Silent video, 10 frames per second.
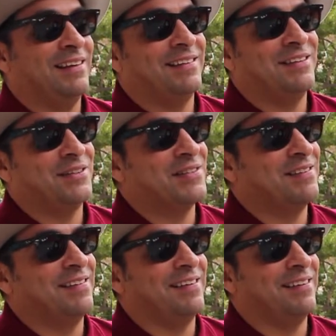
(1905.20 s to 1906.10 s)
just
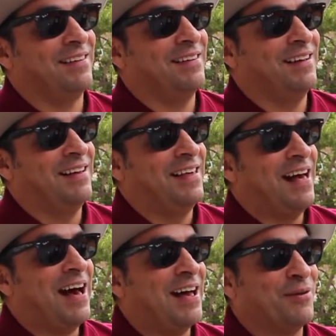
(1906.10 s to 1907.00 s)

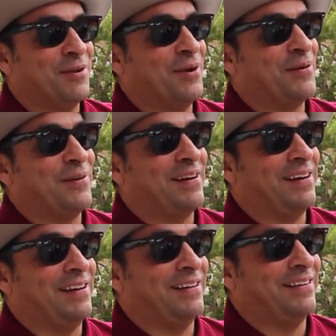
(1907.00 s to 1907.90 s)
I don't know.
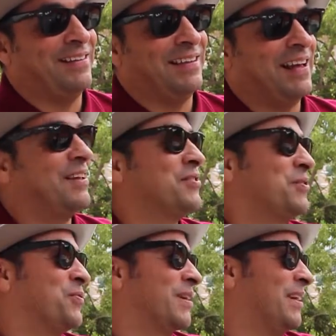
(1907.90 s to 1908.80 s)
That is a
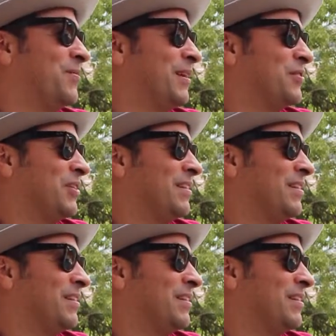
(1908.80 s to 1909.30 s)
tricky question